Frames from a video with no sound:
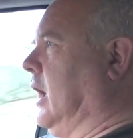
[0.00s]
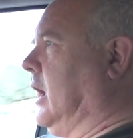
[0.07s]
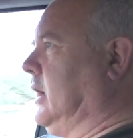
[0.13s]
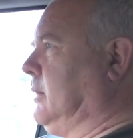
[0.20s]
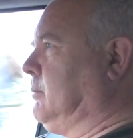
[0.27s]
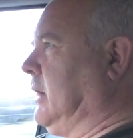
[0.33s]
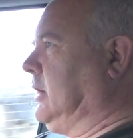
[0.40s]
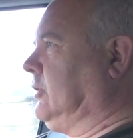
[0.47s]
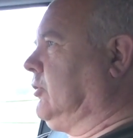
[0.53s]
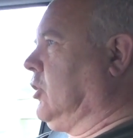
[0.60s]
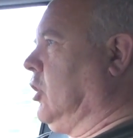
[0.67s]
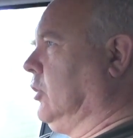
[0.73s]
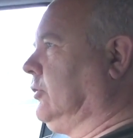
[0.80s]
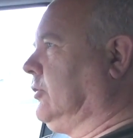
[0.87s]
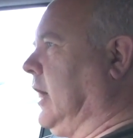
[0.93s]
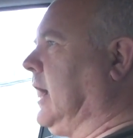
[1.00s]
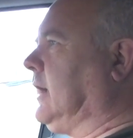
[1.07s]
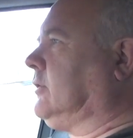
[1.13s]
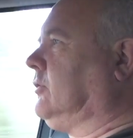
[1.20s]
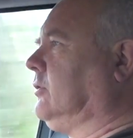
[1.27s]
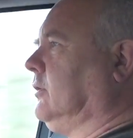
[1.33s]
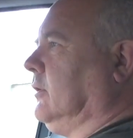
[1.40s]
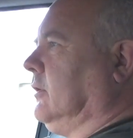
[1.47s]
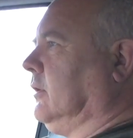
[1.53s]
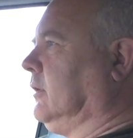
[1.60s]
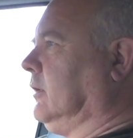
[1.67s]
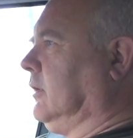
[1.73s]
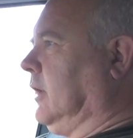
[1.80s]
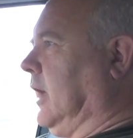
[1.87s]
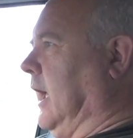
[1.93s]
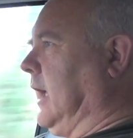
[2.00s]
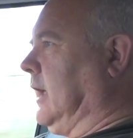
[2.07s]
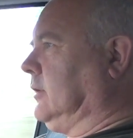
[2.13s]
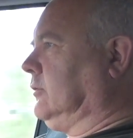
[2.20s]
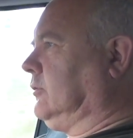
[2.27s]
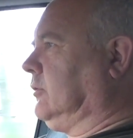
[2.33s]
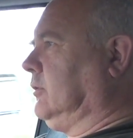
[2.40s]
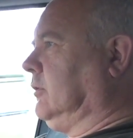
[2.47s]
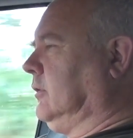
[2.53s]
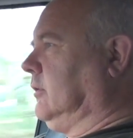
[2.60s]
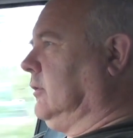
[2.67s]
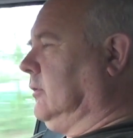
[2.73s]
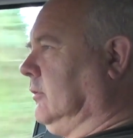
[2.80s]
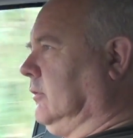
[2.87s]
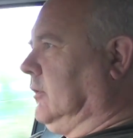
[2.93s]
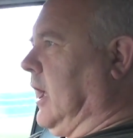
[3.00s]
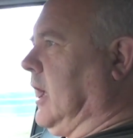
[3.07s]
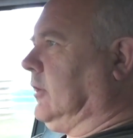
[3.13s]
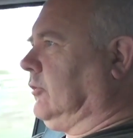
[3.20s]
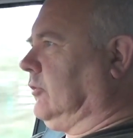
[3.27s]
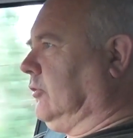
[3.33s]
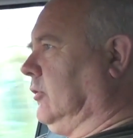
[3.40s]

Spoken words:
it makes a contact, and that